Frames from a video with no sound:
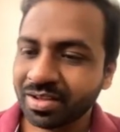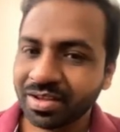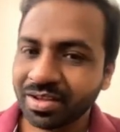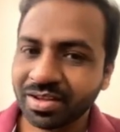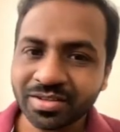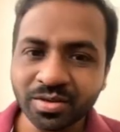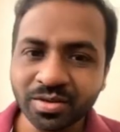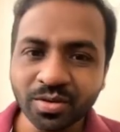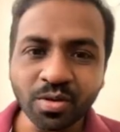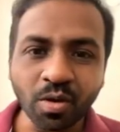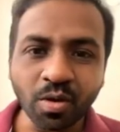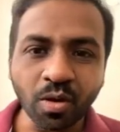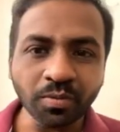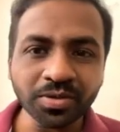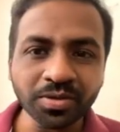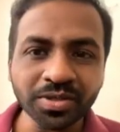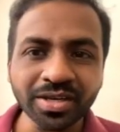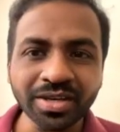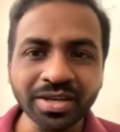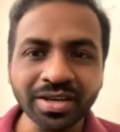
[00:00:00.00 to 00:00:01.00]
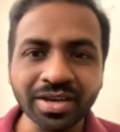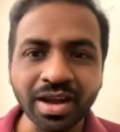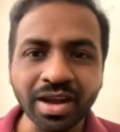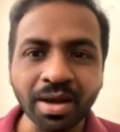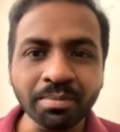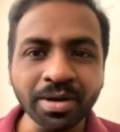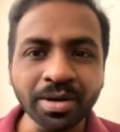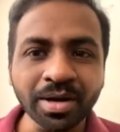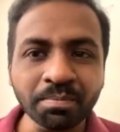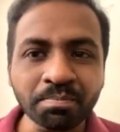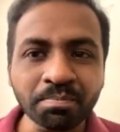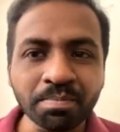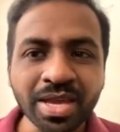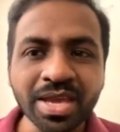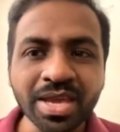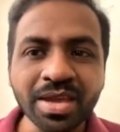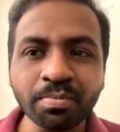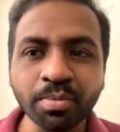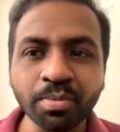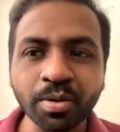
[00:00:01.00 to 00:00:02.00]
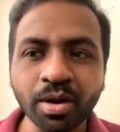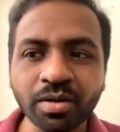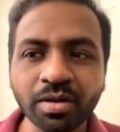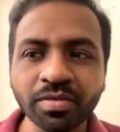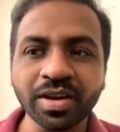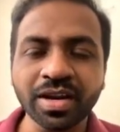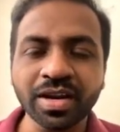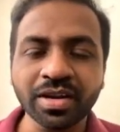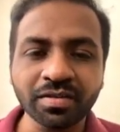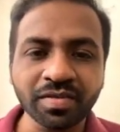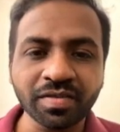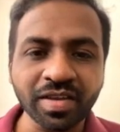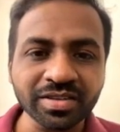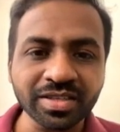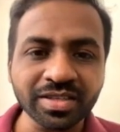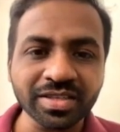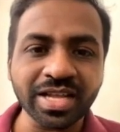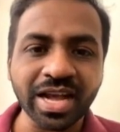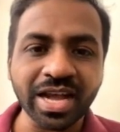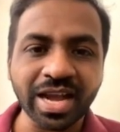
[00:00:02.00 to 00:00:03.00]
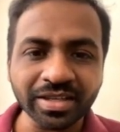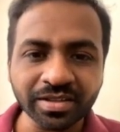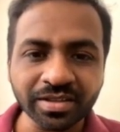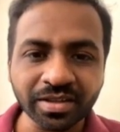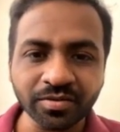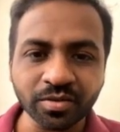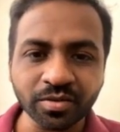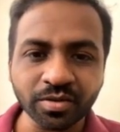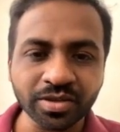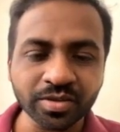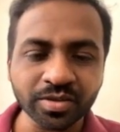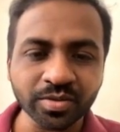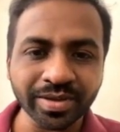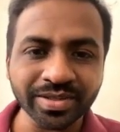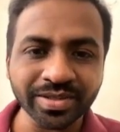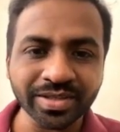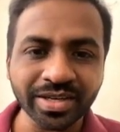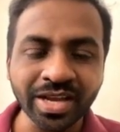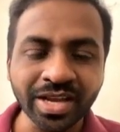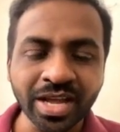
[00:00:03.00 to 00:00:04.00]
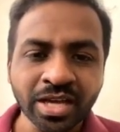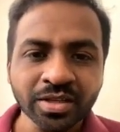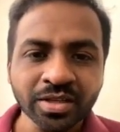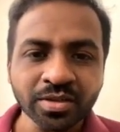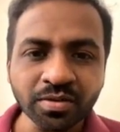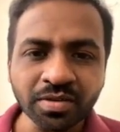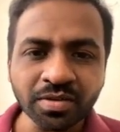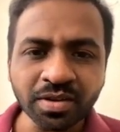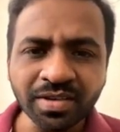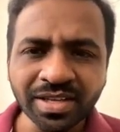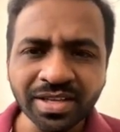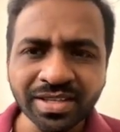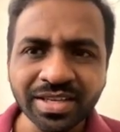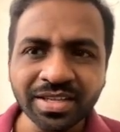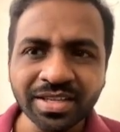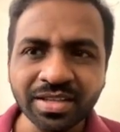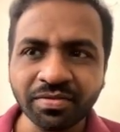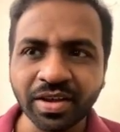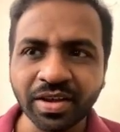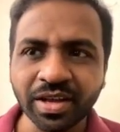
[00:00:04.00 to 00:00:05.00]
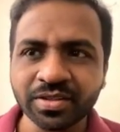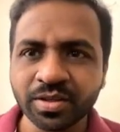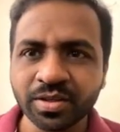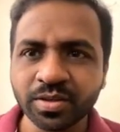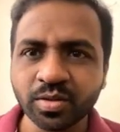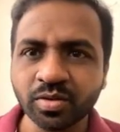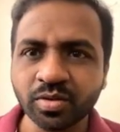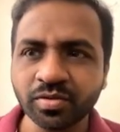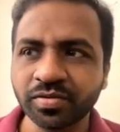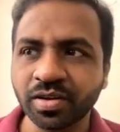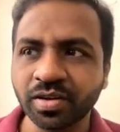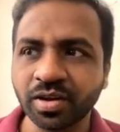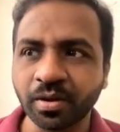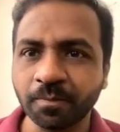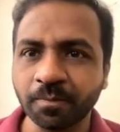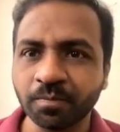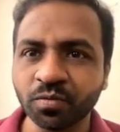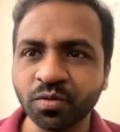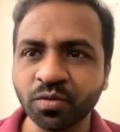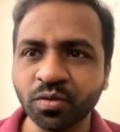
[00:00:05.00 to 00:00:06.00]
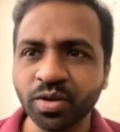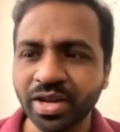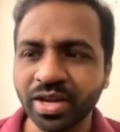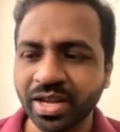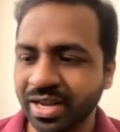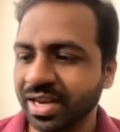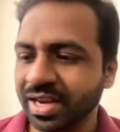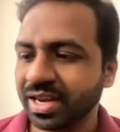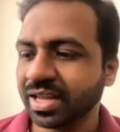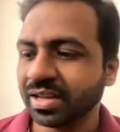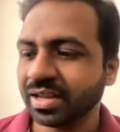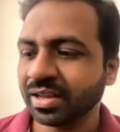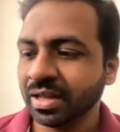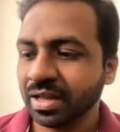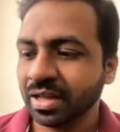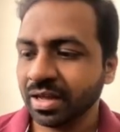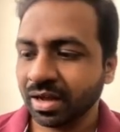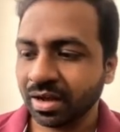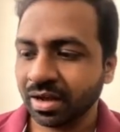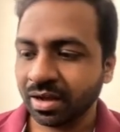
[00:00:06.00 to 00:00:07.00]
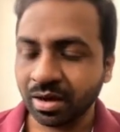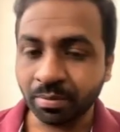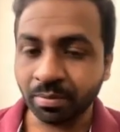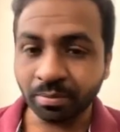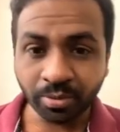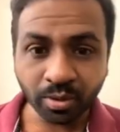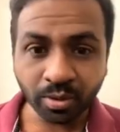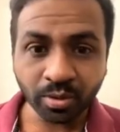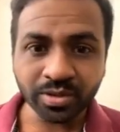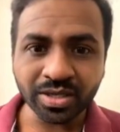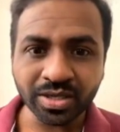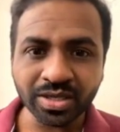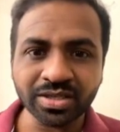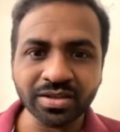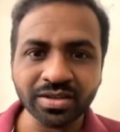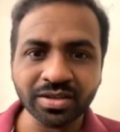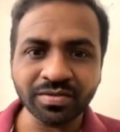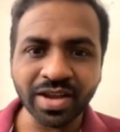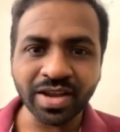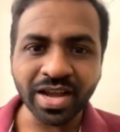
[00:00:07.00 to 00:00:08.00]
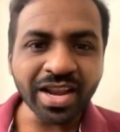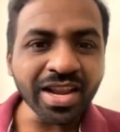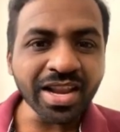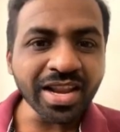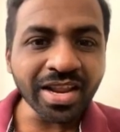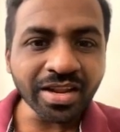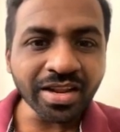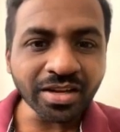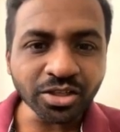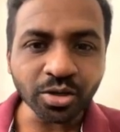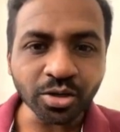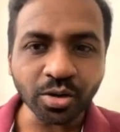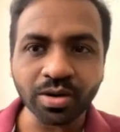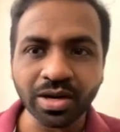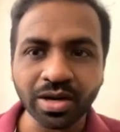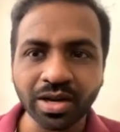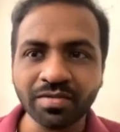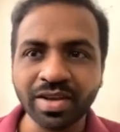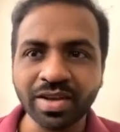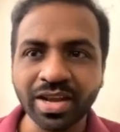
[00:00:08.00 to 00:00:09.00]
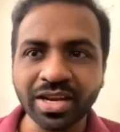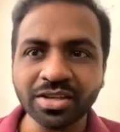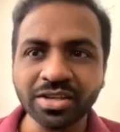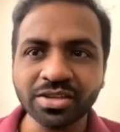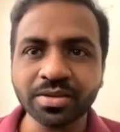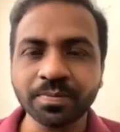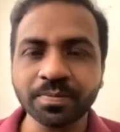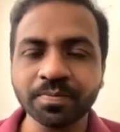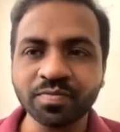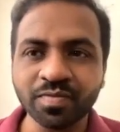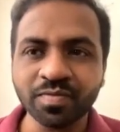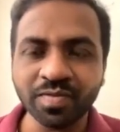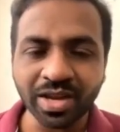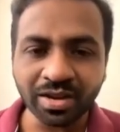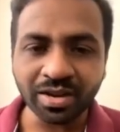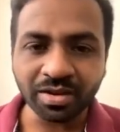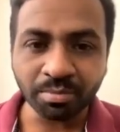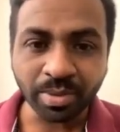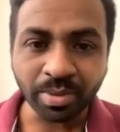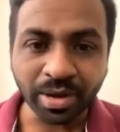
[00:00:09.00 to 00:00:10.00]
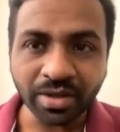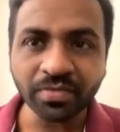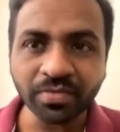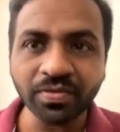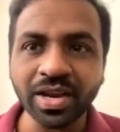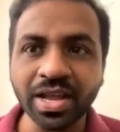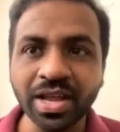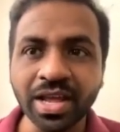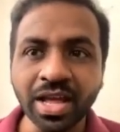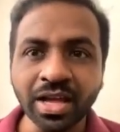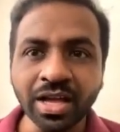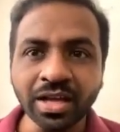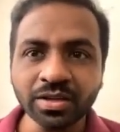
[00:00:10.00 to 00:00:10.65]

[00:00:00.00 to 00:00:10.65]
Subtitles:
So the option number B, proliferative phase, is the answer for this question. So we will see the phases of wound healing process very shortly, very briefly.